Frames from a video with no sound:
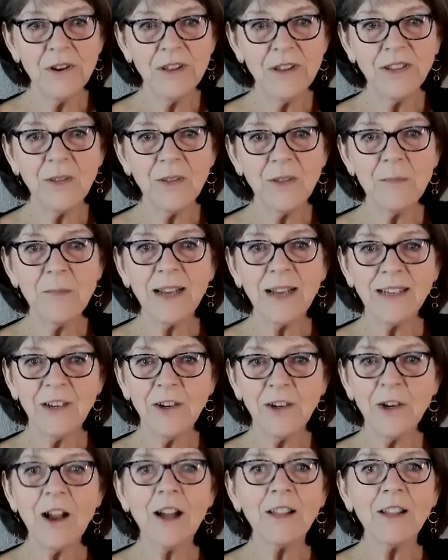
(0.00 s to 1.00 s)
that the
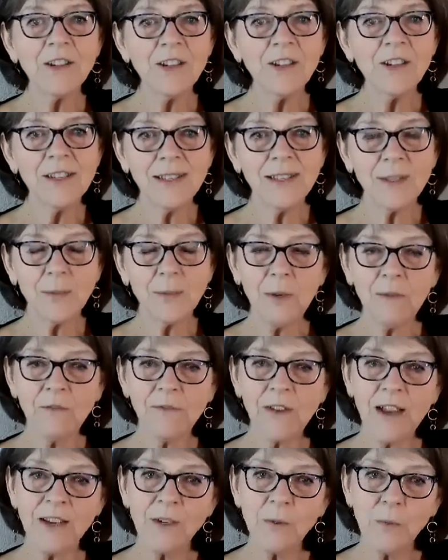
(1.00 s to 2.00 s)
bacteriologists would
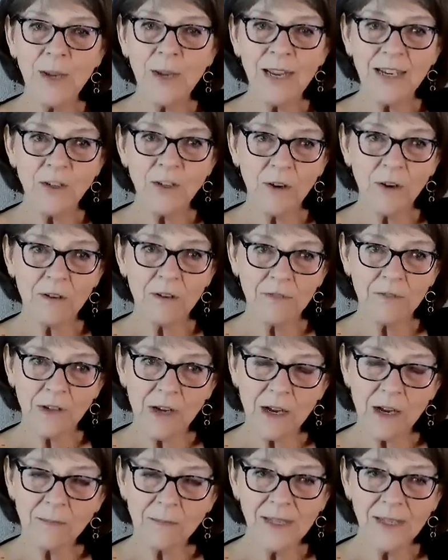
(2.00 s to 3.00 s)
find a way to
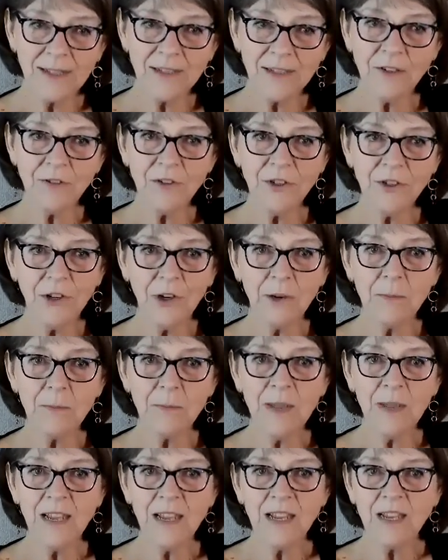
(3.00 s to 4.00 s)
overcome this new
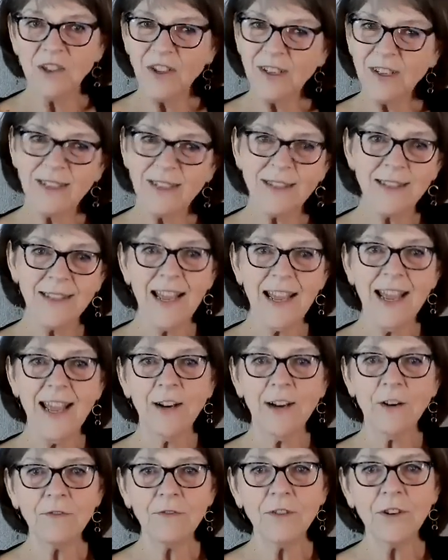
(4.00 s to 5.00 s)
germ, just as they had
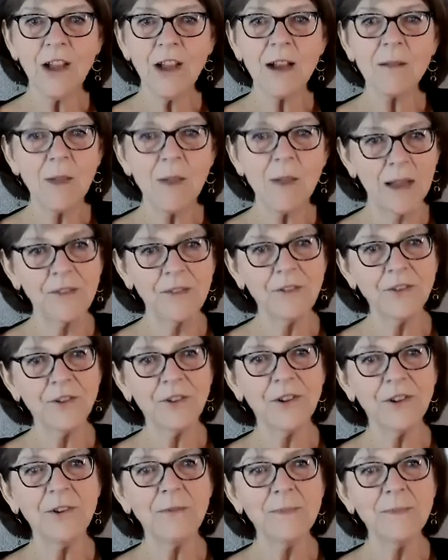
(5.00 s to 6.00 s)
overcome other
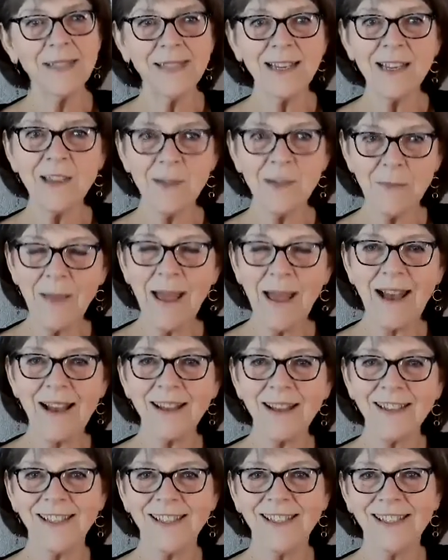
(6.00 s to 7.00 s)
germs in the
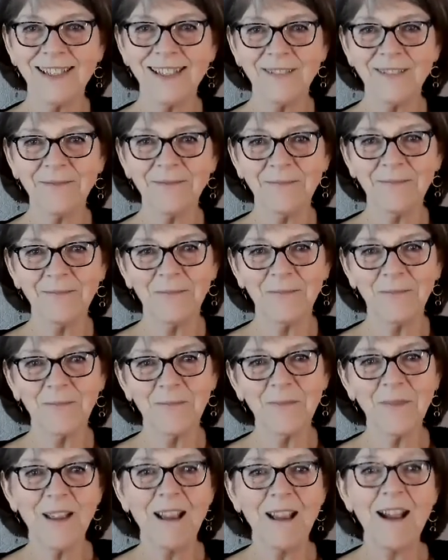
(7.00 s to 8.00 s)
past.
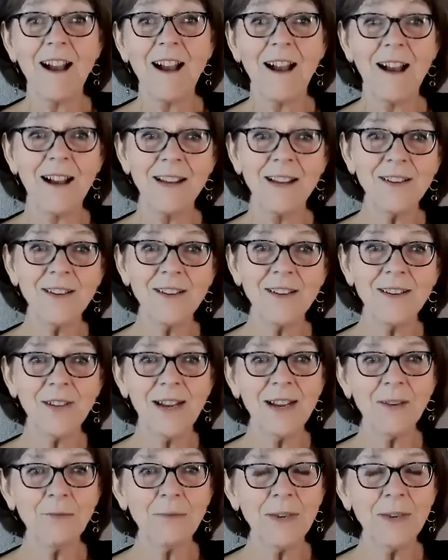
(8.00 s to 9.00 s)
I just thought
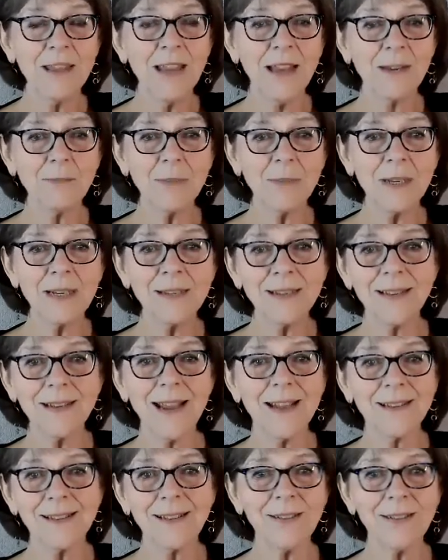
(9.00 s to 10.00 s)
I'd read that because it
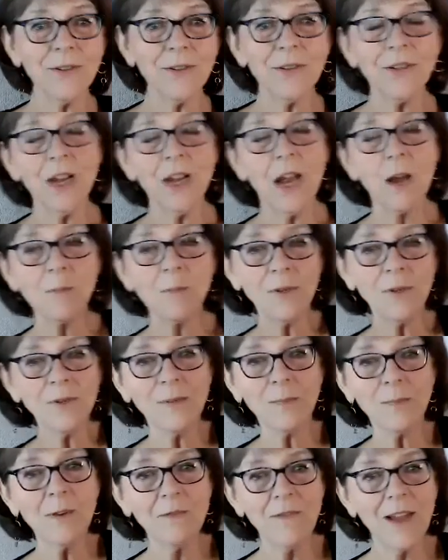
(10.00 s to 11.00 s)
has a certain
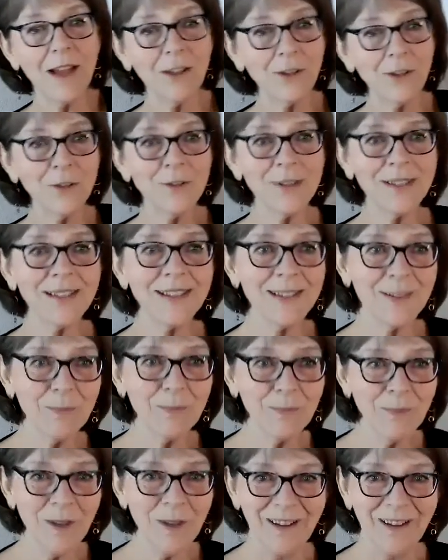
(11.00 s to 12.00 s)
amusement value, since
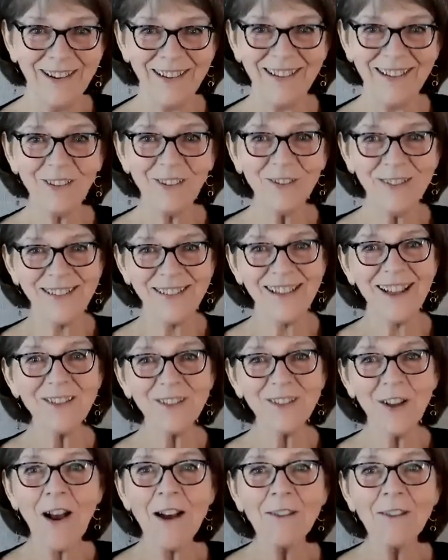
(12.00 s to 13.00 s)
it sounds
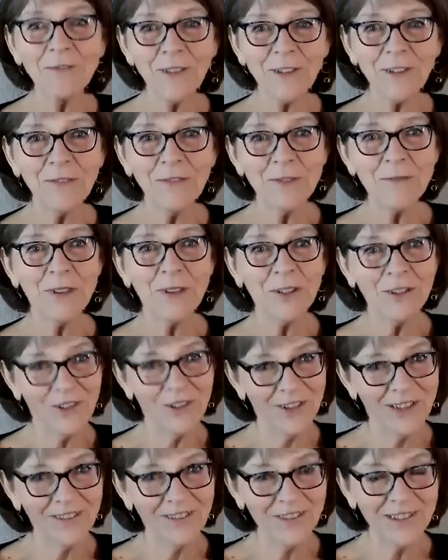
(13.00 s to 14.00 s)
awfully familiar
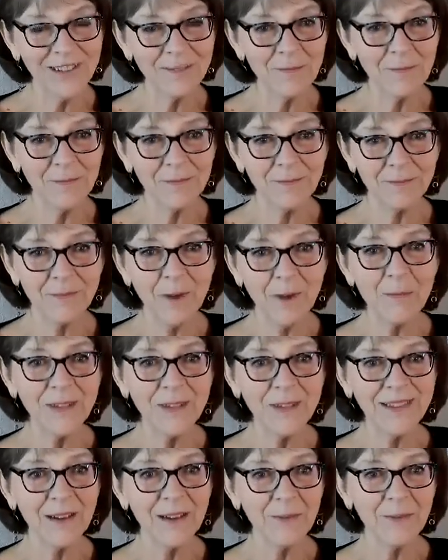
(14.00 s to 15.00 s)
given the
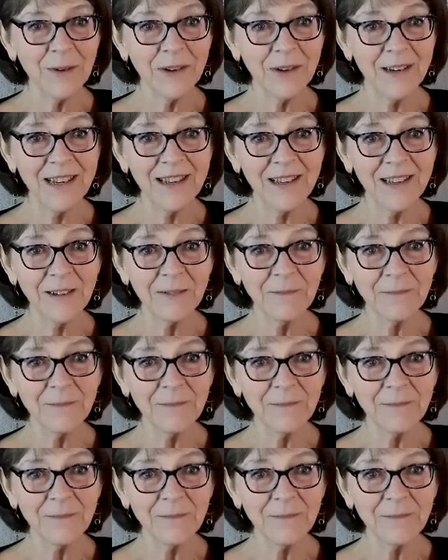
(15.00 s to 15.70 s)
moment that we're in.